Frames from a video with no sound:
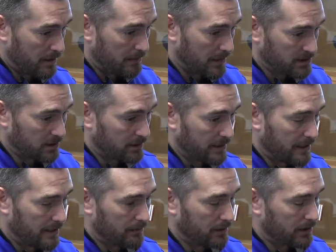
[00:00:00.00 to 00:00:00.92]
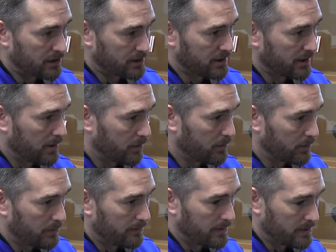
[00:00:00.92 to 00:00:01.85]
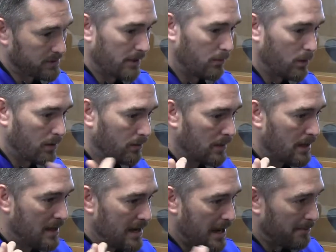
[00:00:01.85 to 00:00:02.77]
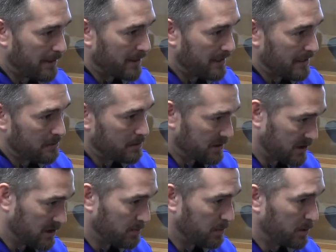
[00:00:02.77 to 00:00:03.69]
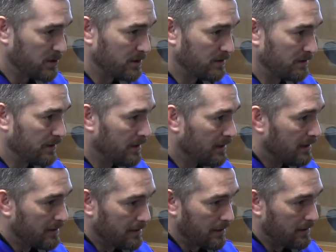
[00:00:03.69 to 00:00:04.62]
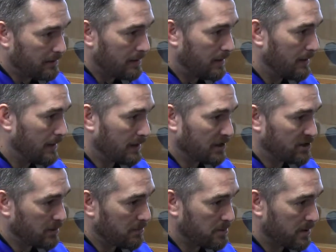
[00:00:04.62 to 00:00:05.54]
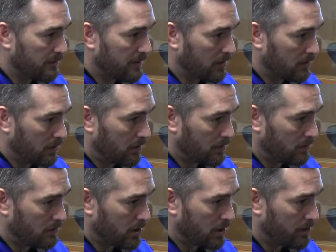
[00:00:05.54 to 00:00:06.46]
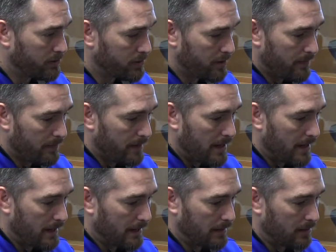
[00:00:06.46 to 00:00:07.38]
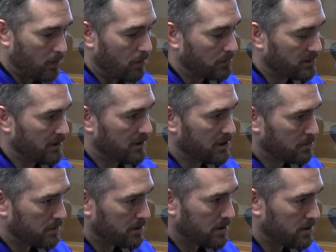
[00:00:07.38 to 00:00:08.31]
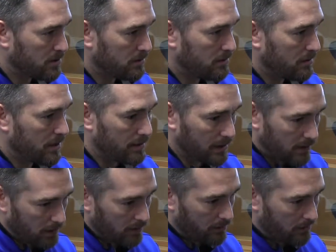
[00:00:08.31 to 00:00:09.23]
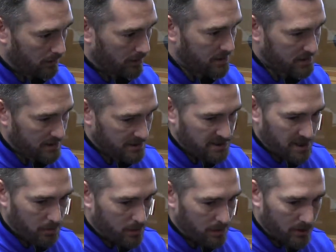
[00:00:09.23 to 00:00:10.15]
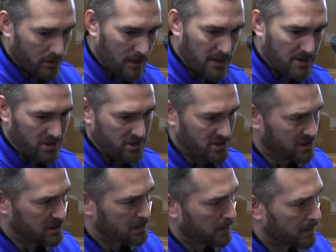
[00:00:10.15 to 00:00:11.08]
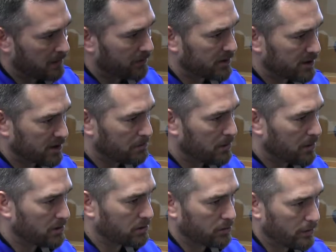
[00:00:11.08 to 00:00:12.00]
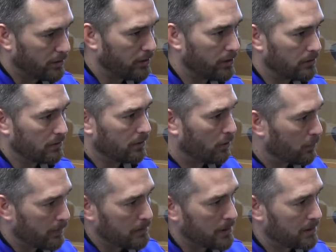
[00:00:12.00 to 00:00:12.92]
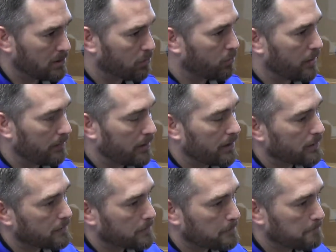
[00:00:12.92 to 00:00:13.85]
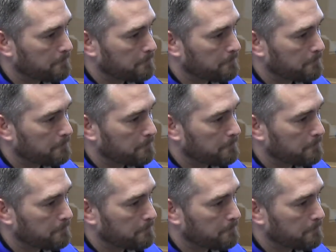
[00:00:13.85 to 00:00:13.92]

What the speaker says: basically have a list they go through, and they say, well, how many times has this person gotten a consumption of alcohol charge, and what was the disposition? And they look on the list and say, well, your license is suspended for 6 months or a year or 3 months or whatever it is.